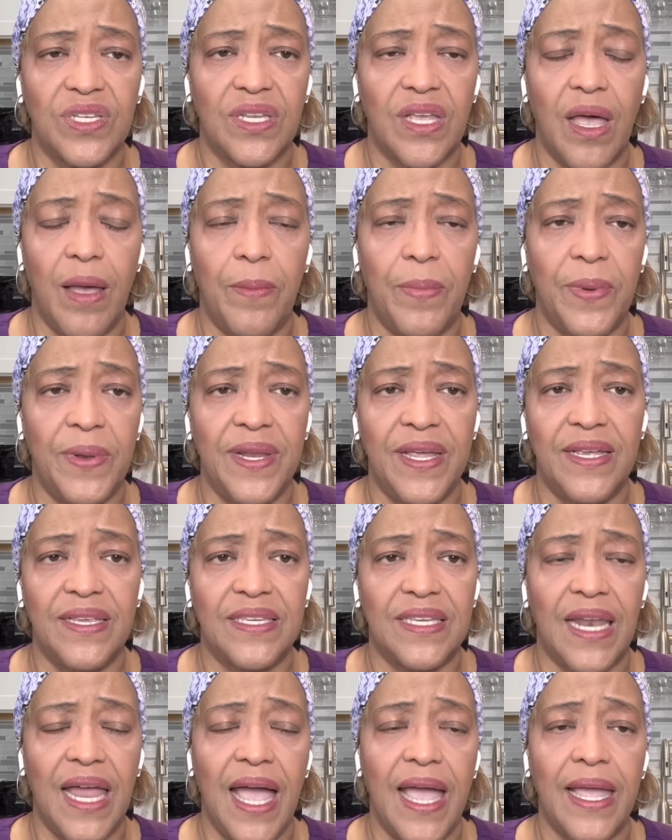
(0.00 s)

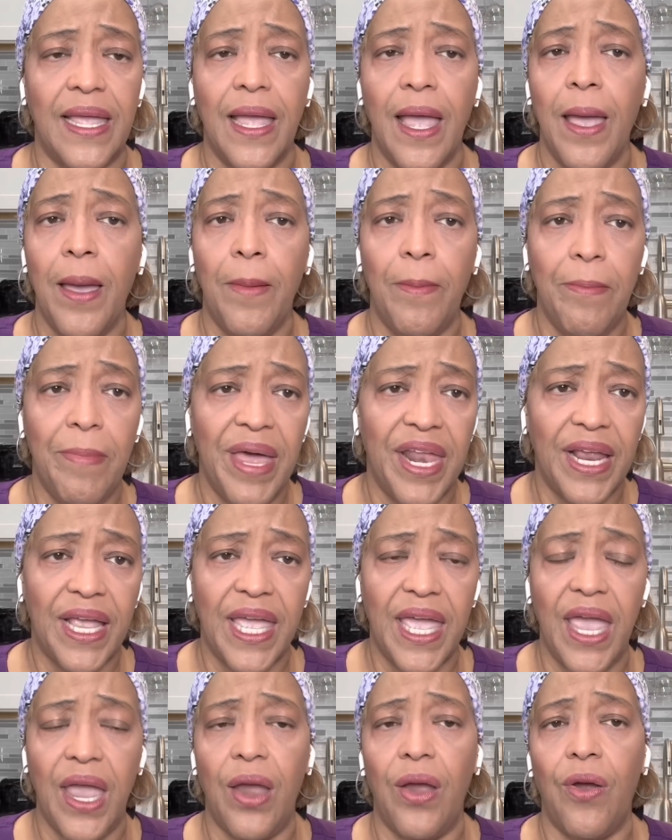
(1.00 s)
companies like
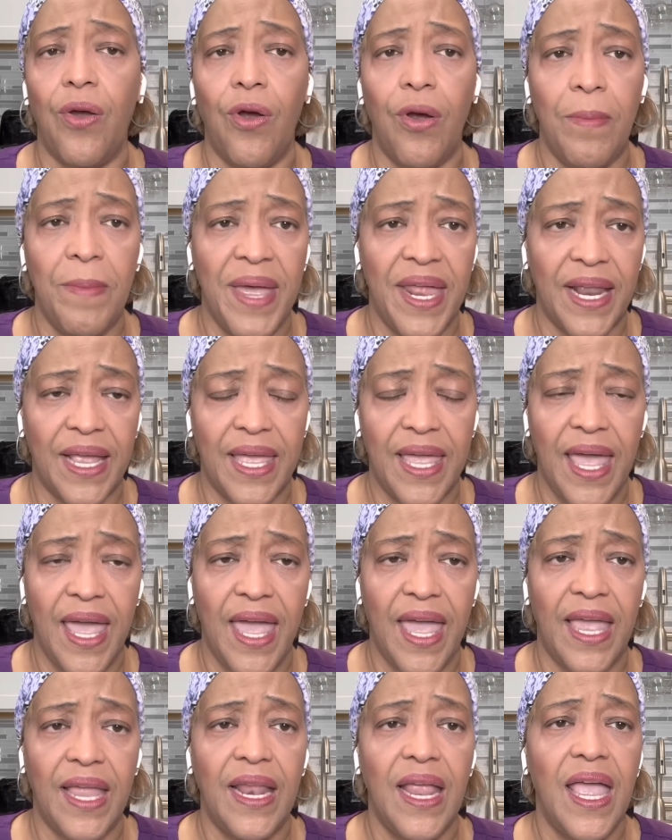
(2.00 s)
Medicare or
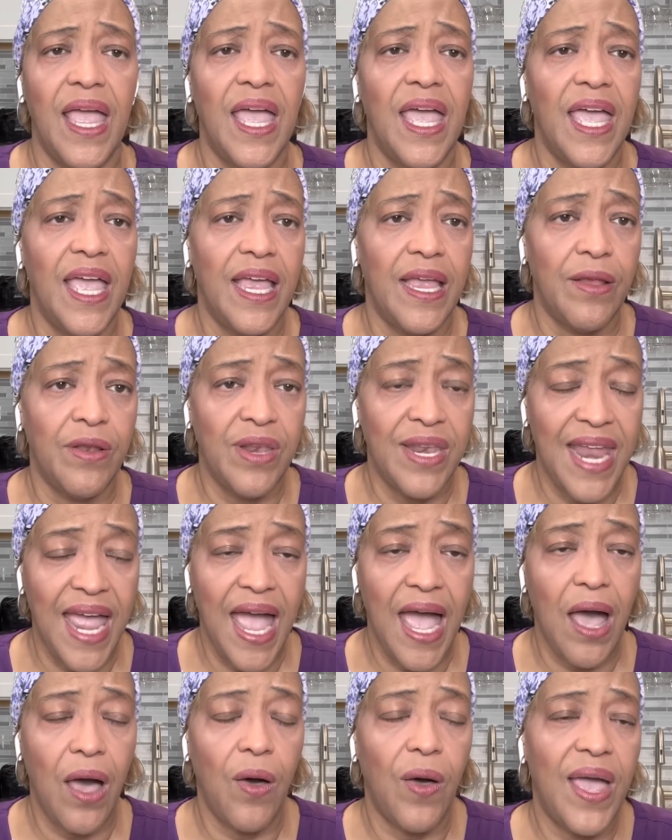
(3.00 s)
Medicaid,
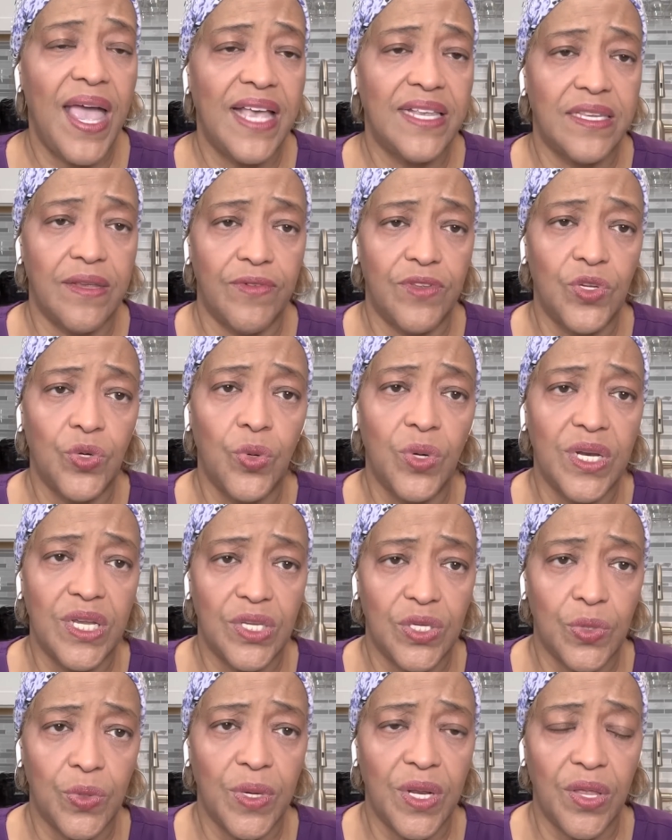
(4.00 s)
now as of
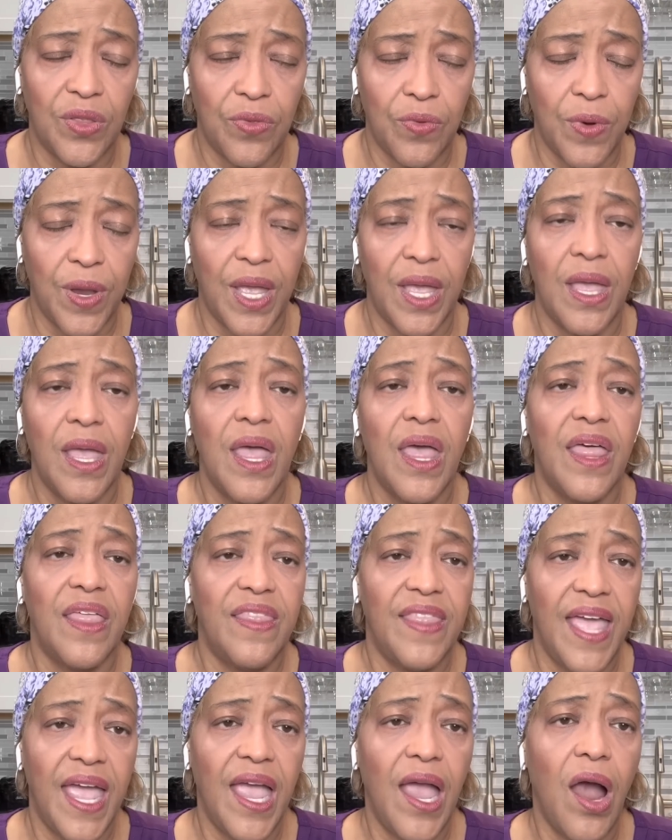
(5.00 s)
2023,
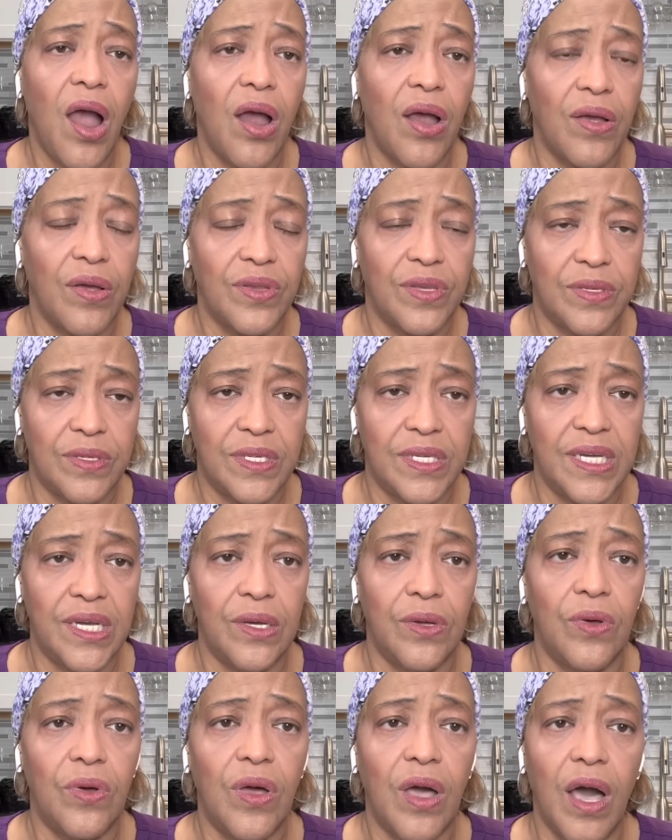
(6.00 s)
they are
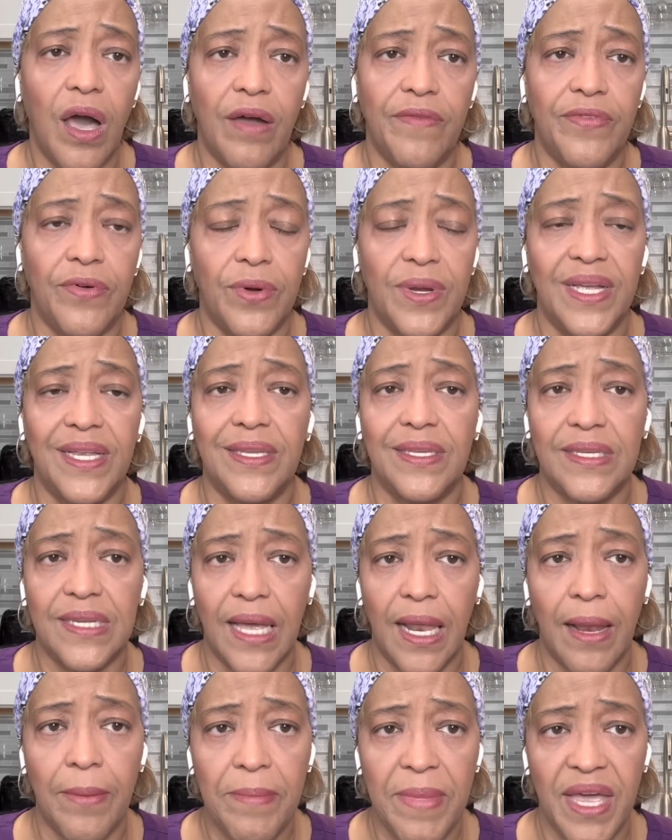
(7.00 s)
still covering
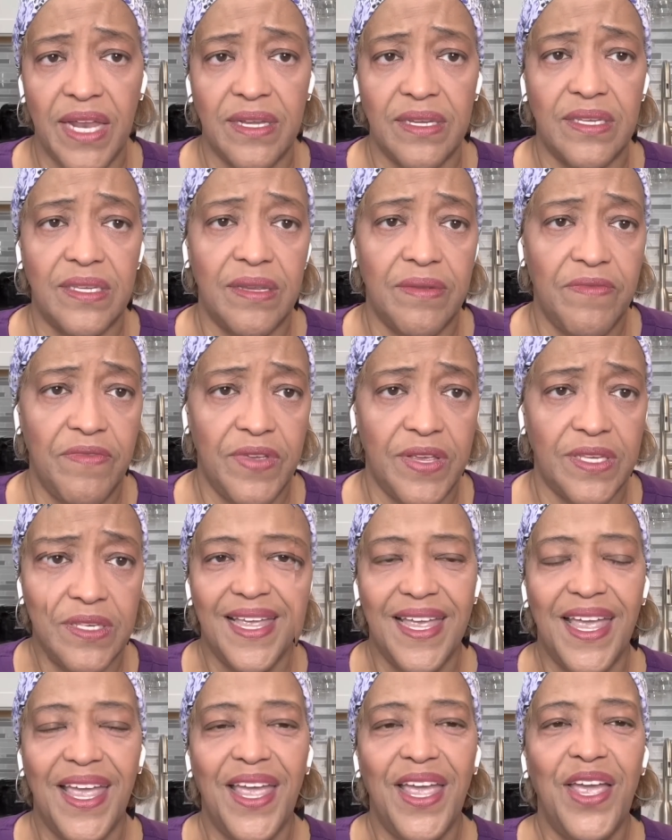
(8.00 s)
telemedicine
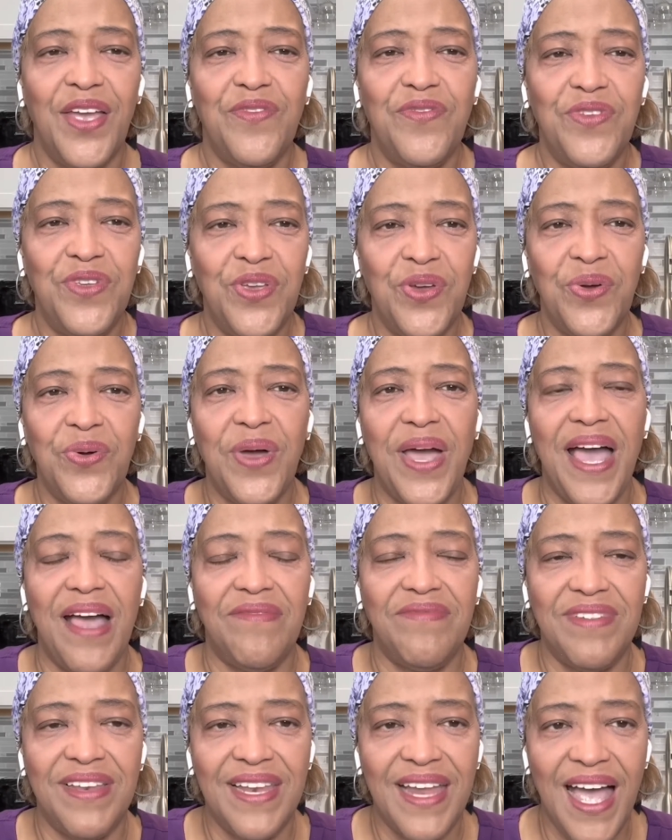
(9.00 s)
visits. If you
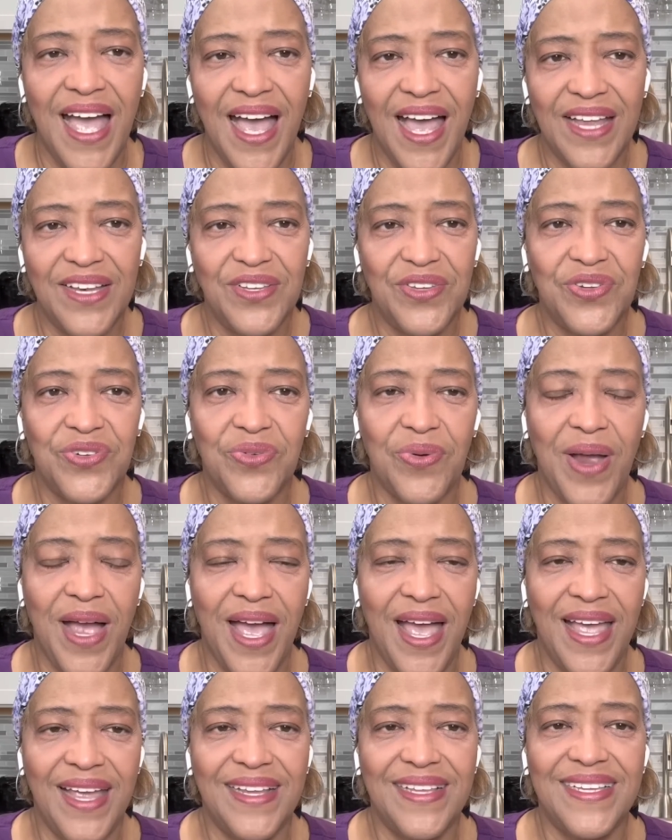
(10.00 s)
have not
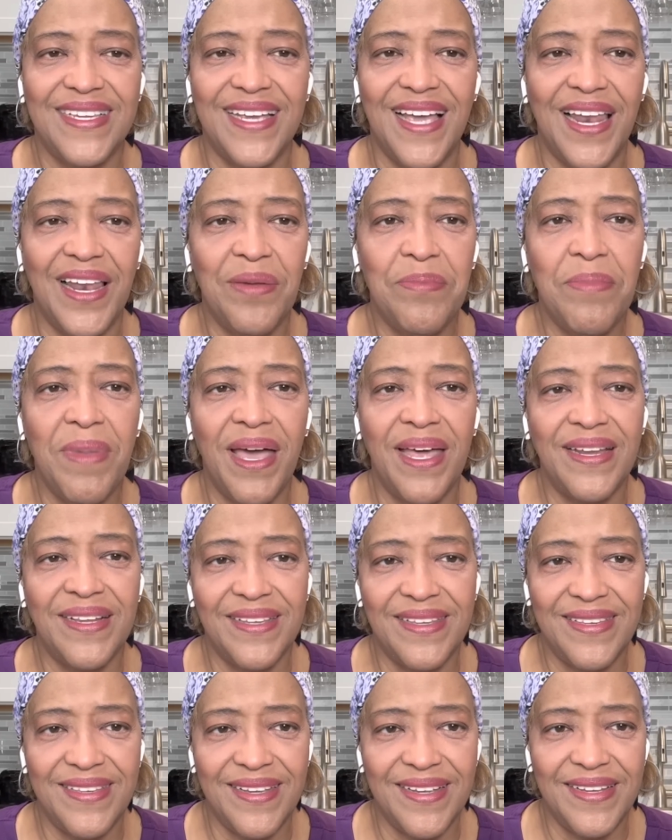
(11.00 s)
tried
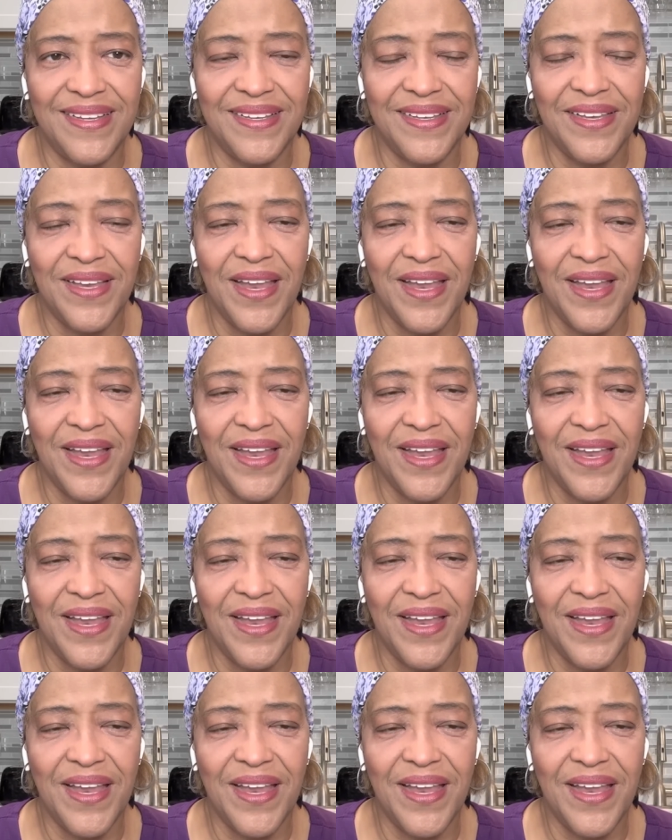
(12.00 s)
telemedicine,